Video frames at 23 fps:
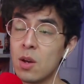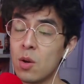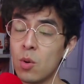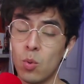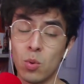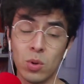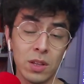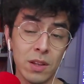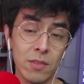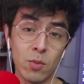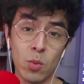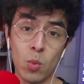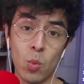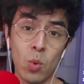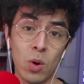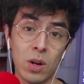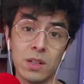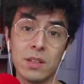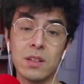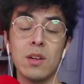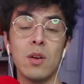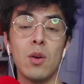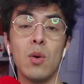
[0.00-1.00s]
or level
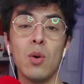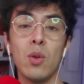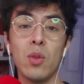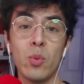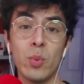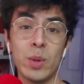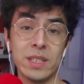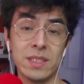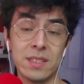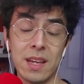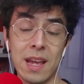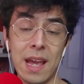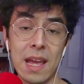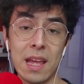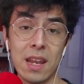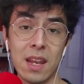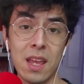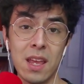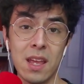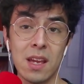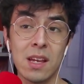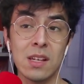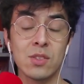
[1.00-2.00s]
1 all the way to
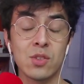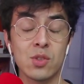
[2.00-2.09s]
80,